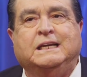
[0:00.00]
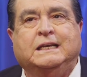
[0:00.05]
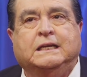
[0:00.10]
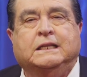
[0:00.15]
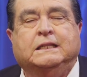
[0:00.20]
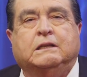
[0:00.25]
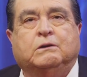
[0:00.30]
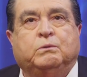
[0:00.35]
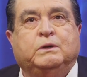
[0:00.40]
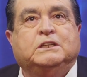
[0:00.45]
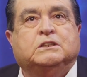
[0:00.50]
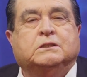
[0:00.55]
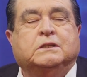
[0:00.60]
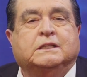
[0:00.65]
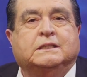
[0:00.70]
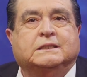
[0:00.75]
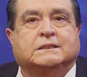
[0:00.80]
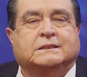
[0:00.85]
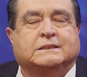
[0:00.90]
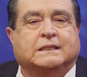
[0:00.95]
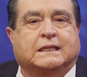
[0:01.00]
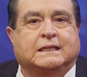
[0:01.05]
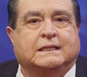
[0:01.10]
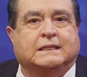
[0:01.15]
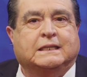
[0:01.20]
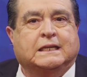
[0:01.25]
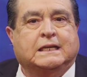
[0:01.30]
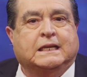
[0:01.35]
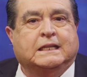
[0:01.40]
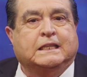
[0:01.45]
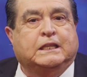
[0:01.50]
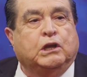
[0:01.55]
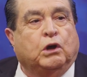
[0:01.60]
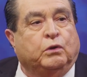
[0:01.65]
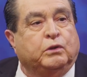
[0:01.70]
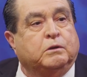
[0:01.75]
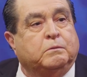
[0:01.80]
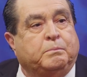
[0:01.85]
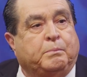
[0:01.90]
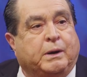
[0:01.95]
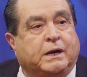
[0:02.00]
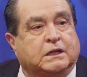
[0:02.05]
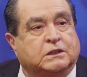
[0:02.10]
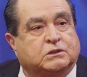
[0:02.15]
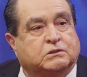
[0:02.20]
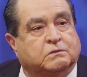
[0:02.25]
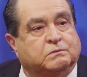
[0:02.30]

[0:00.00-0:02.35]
the reason is that the other parts